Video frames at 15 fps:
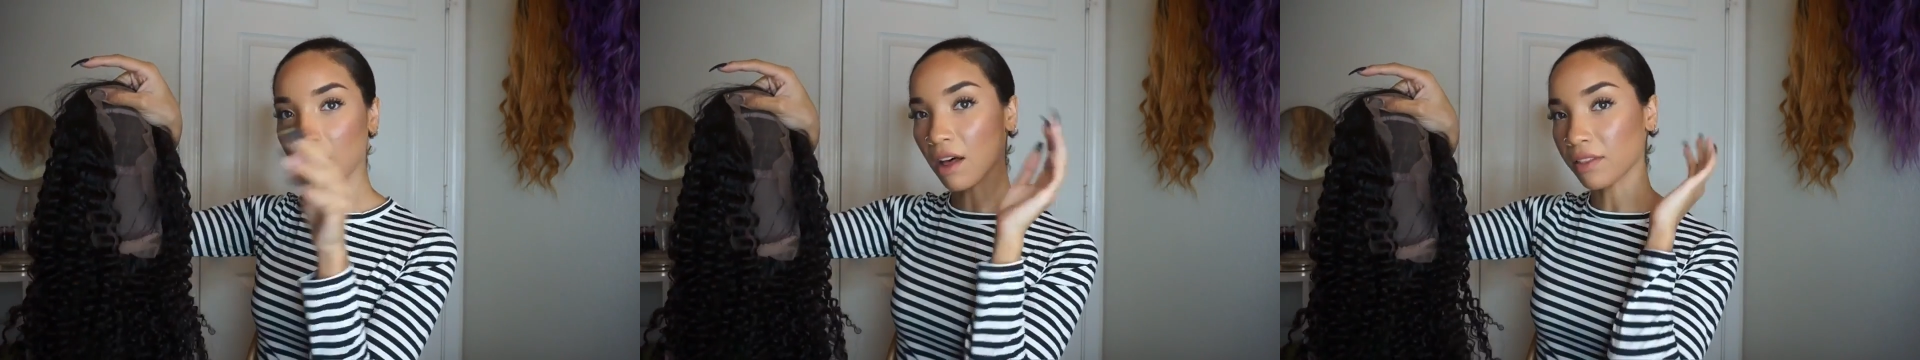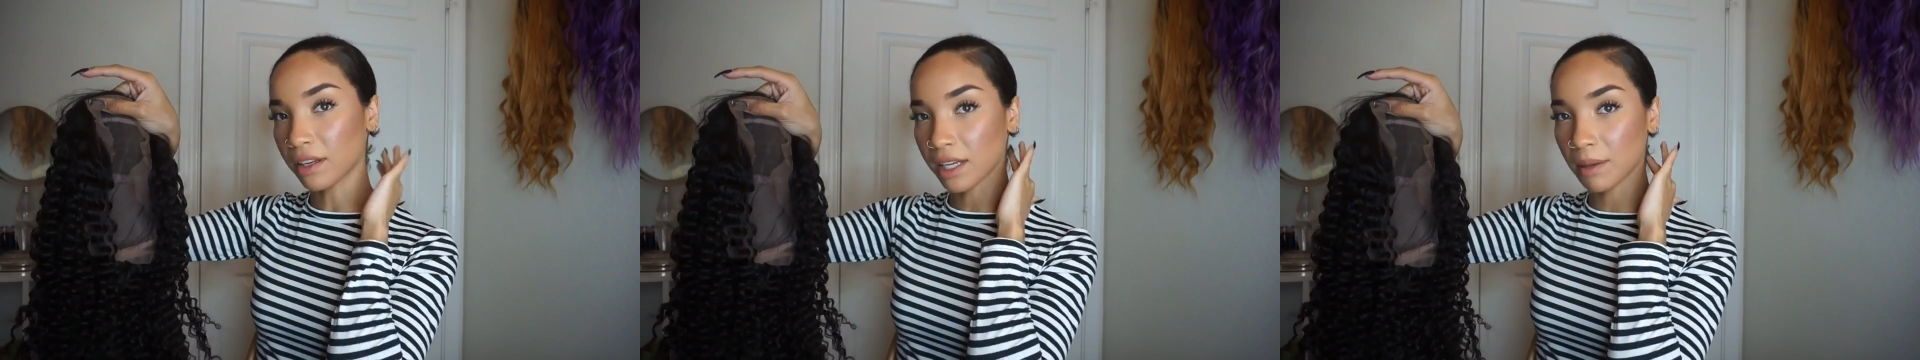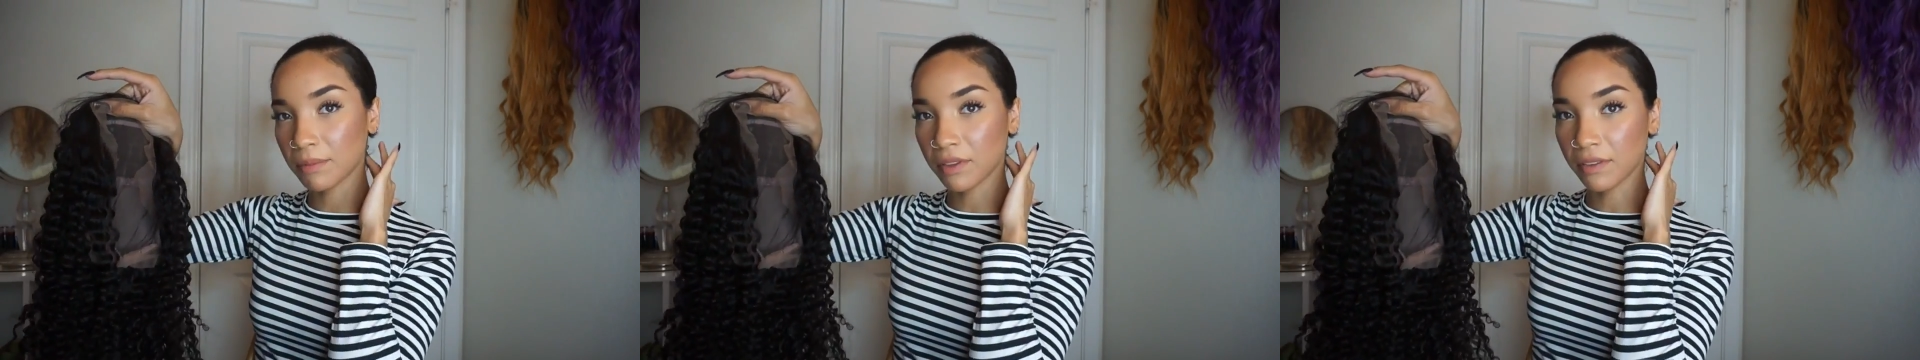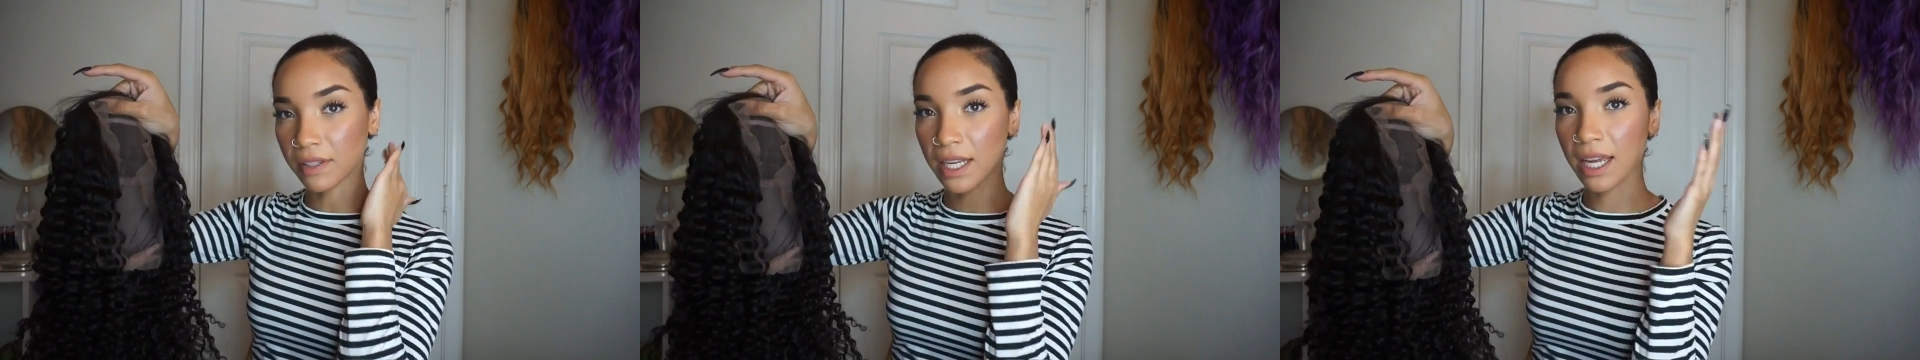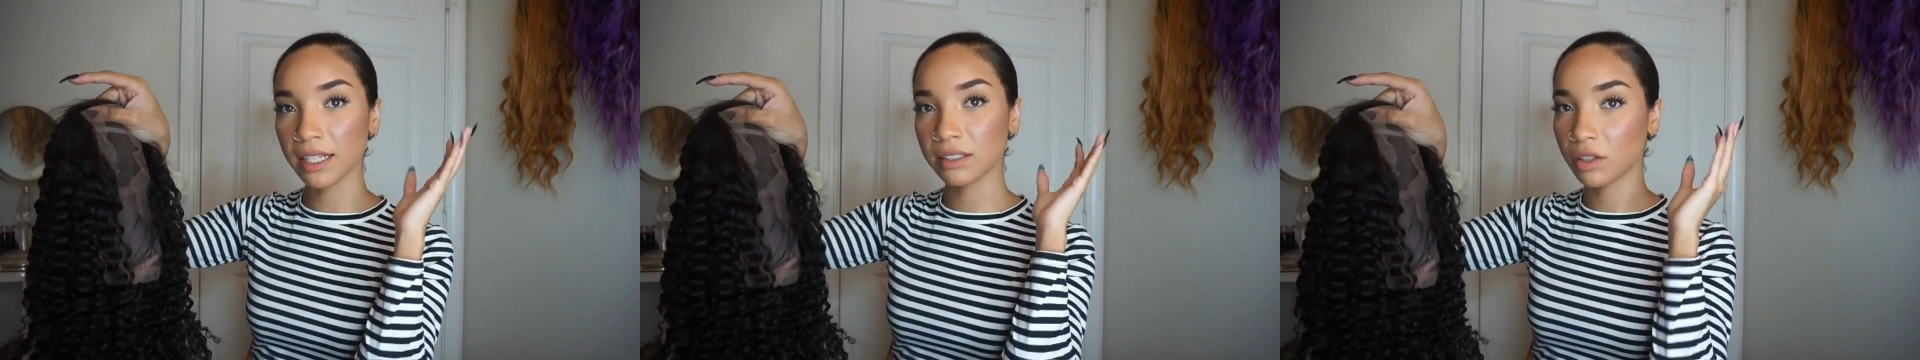on the nape of the
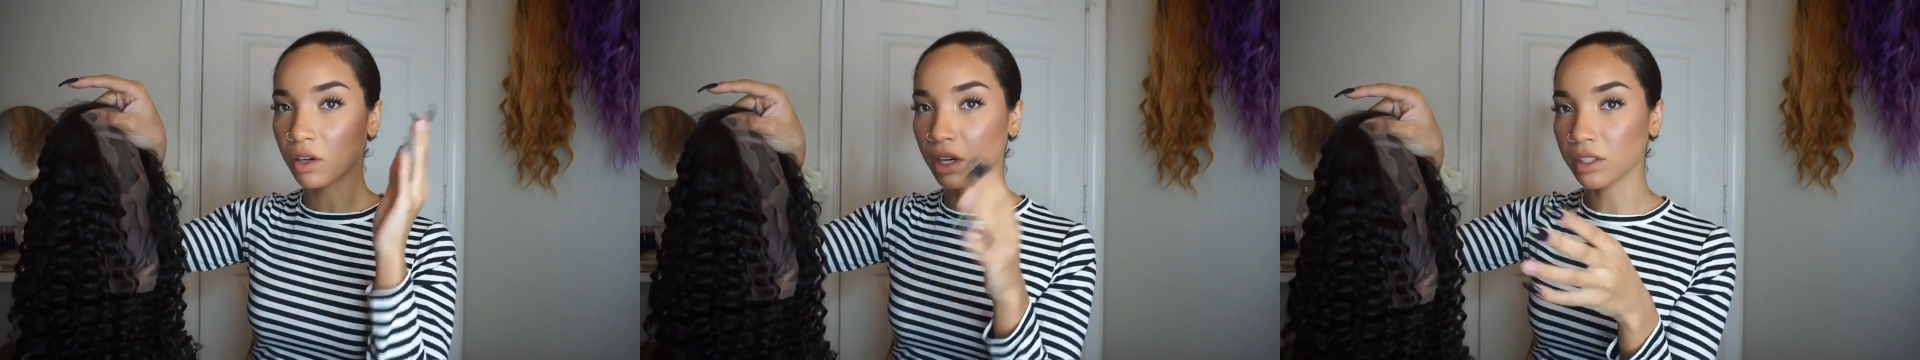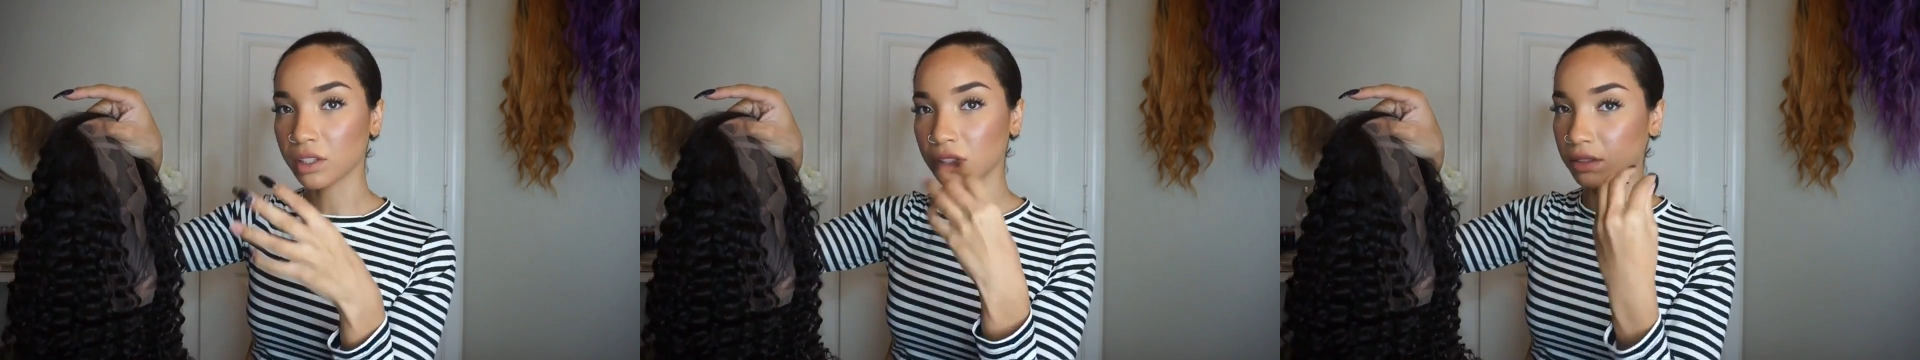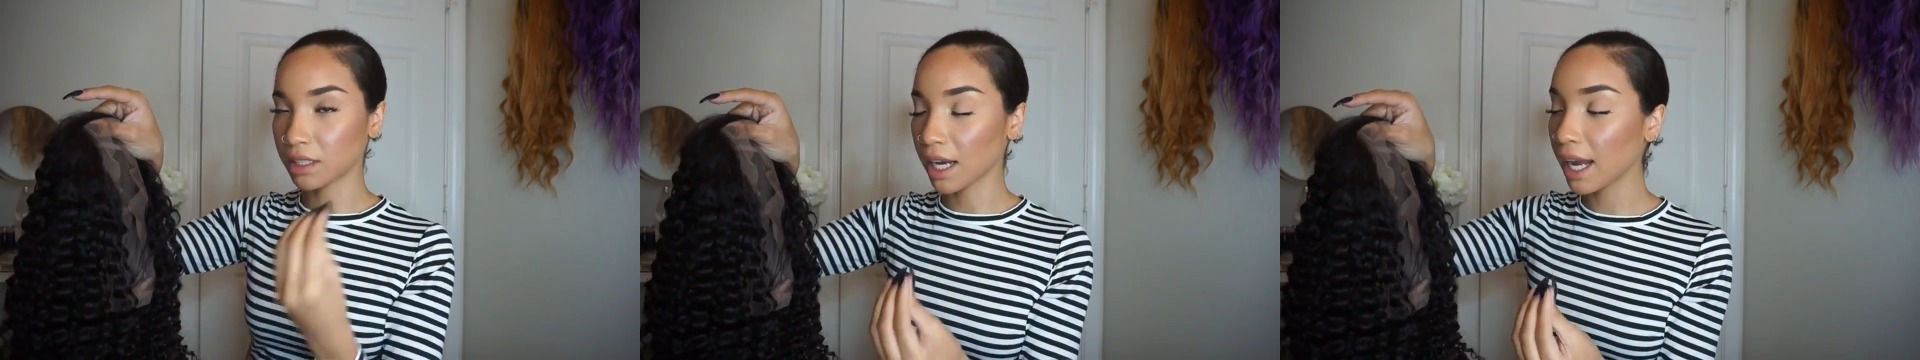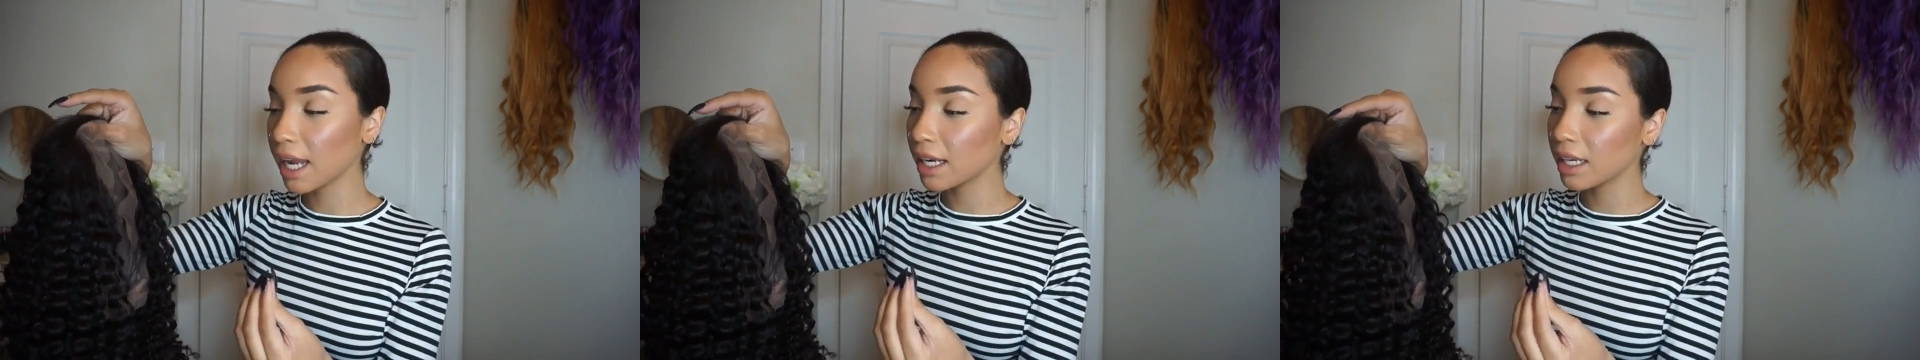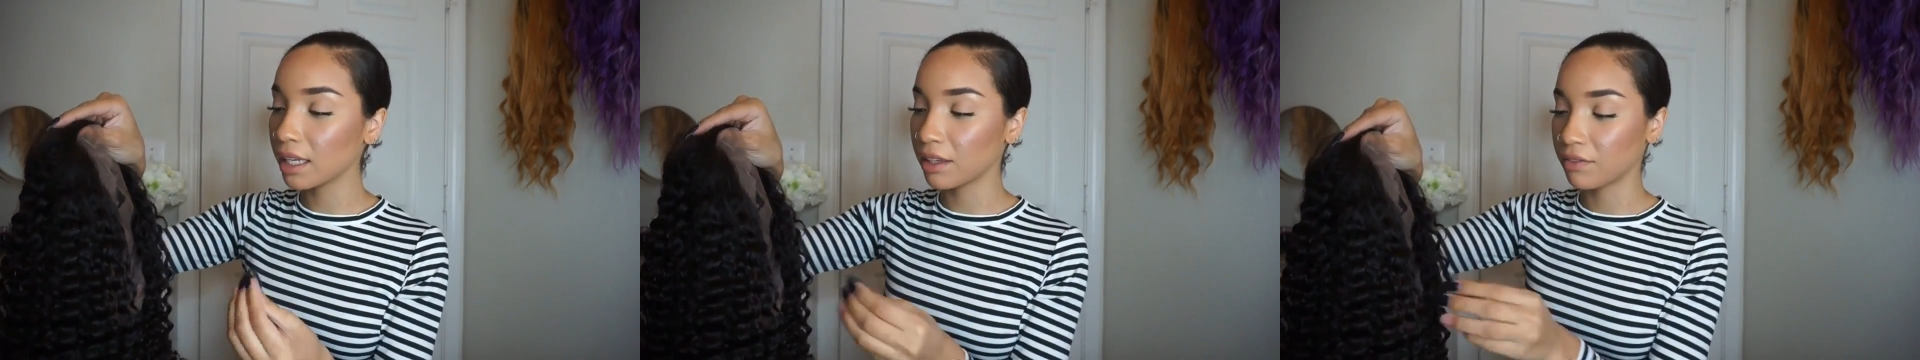neck to also
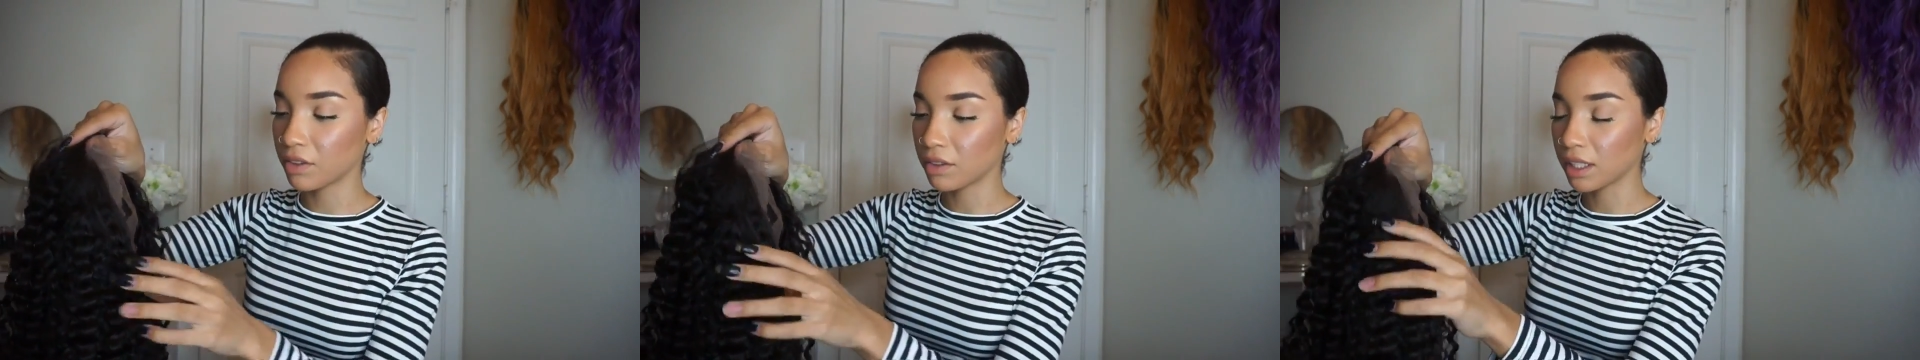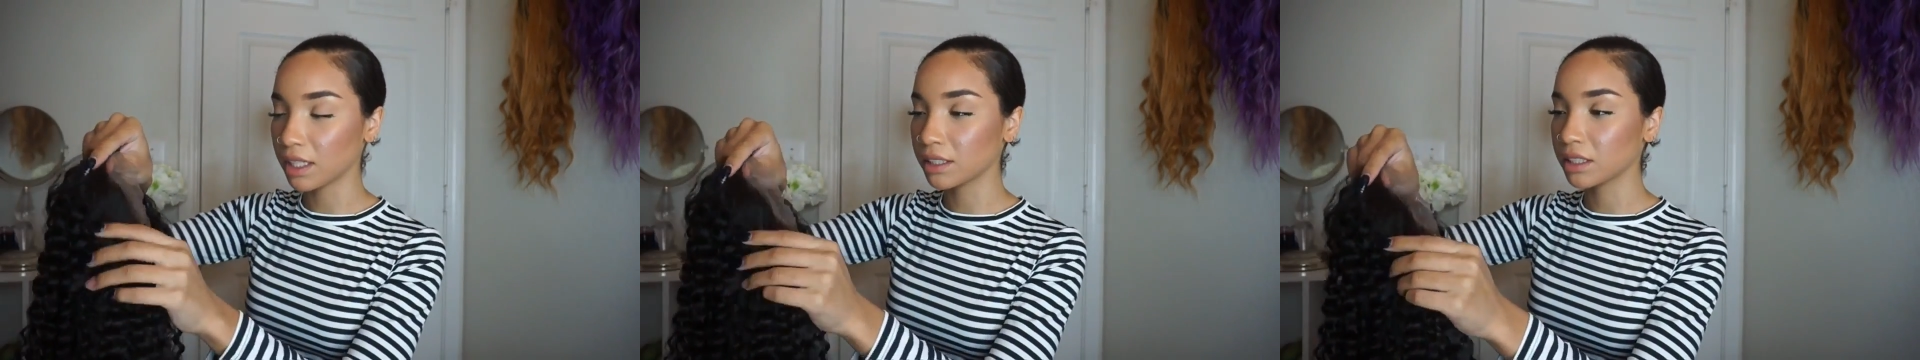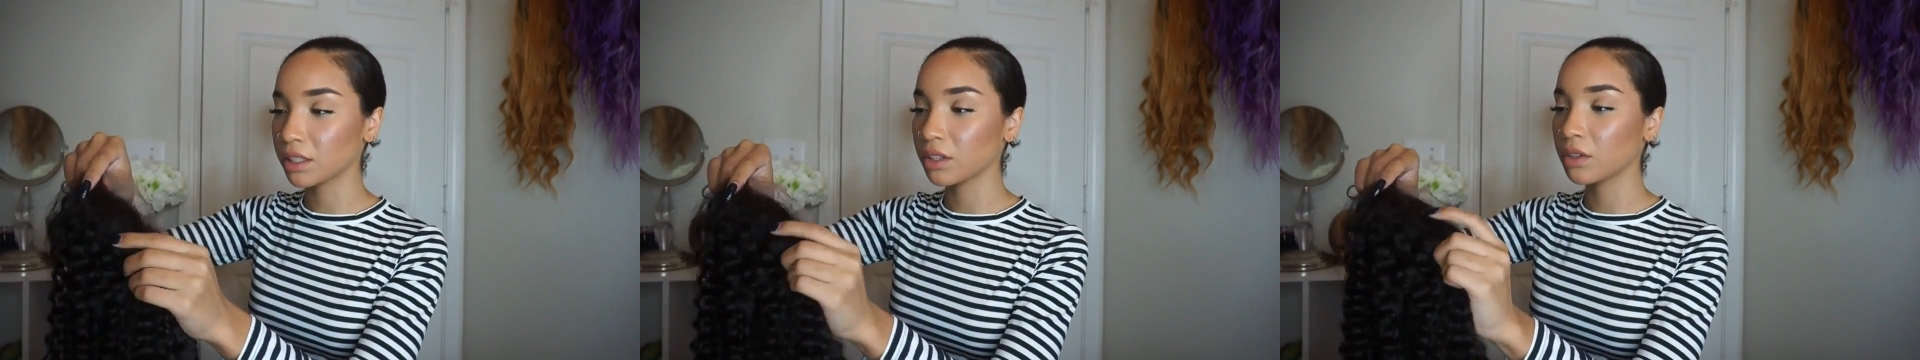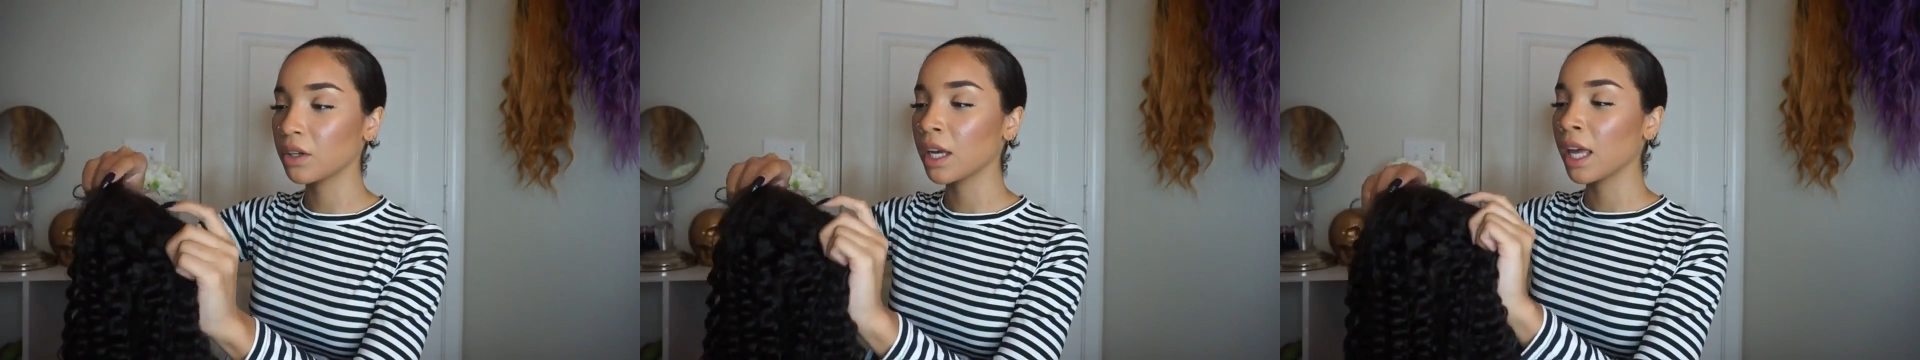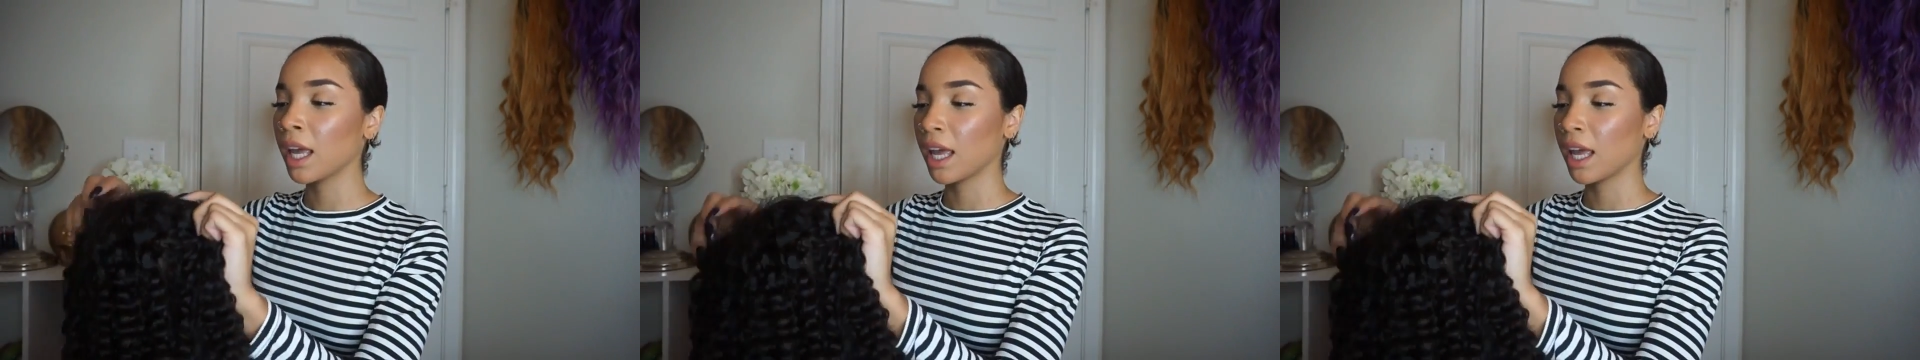tighten it if you need to.